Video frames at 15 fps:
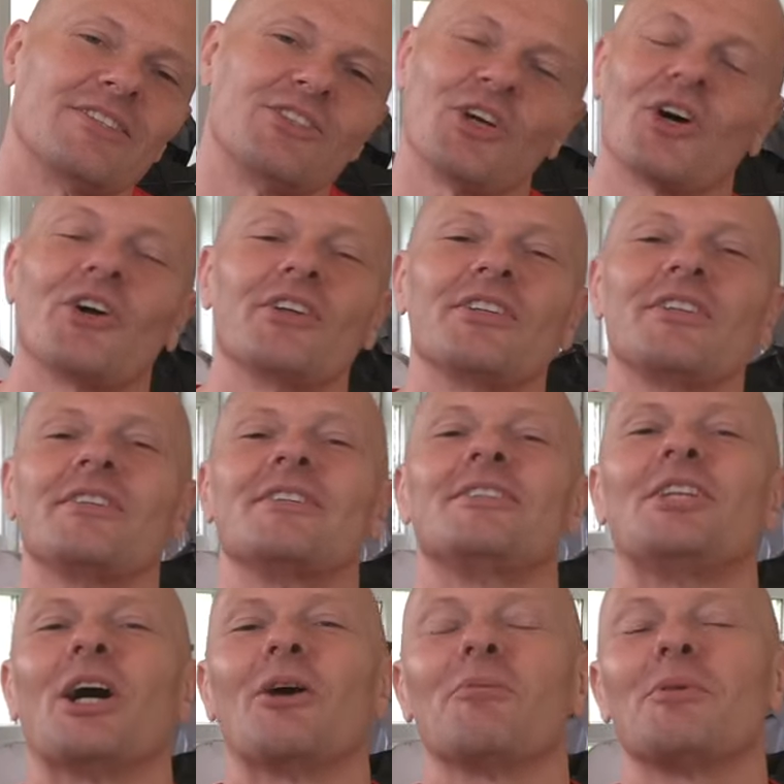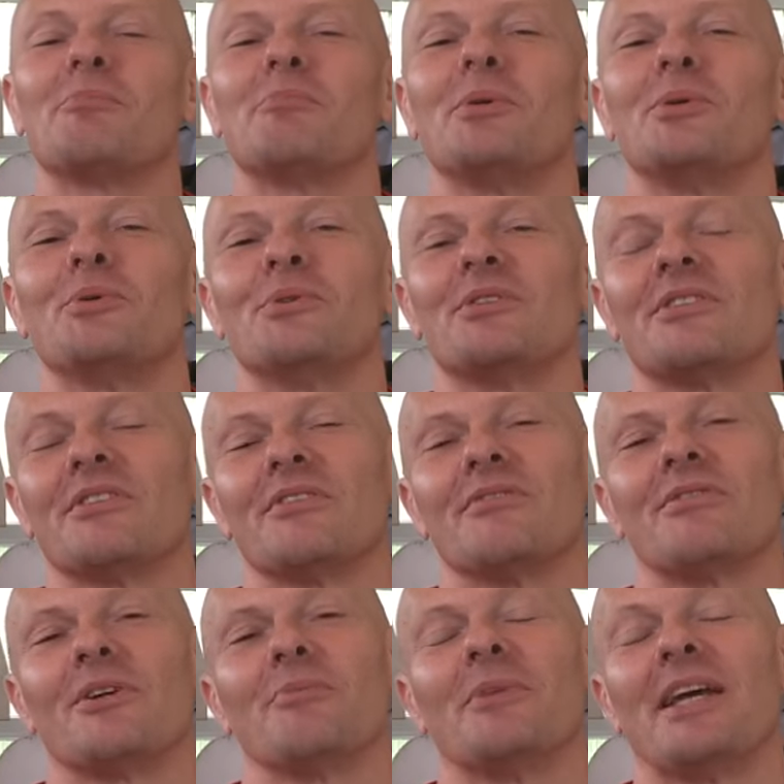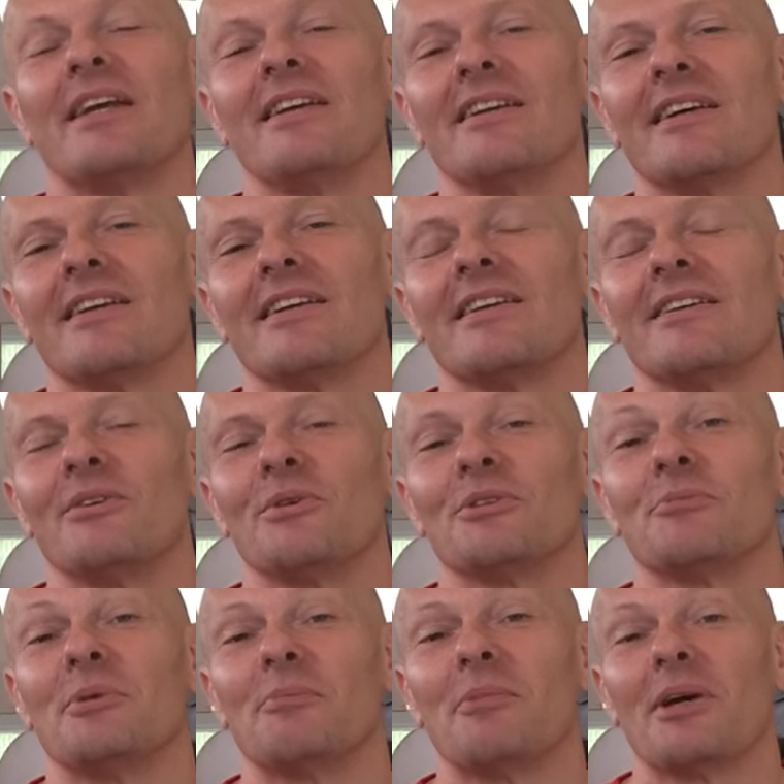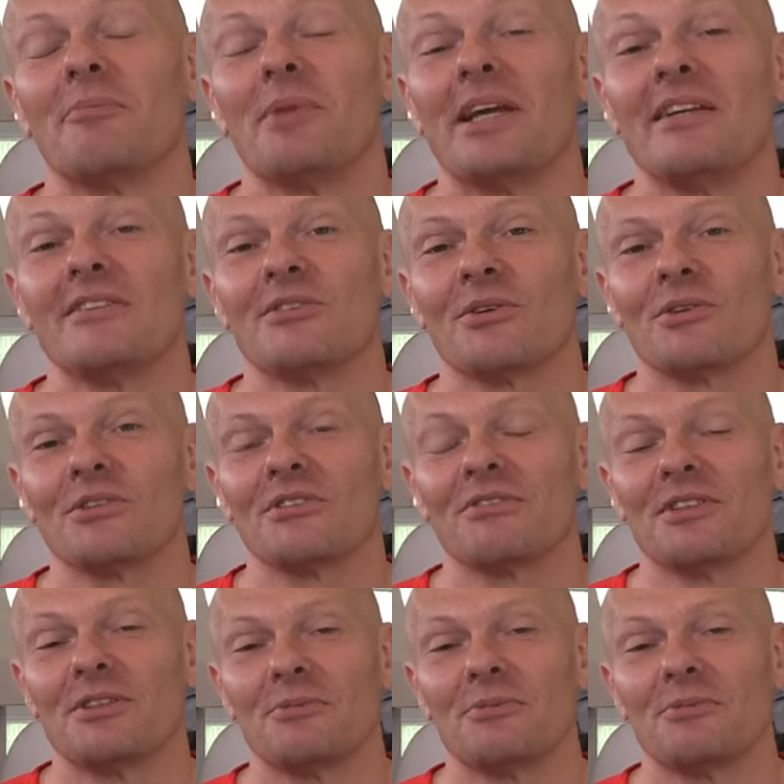John Doubleboost from England, who has been my main source of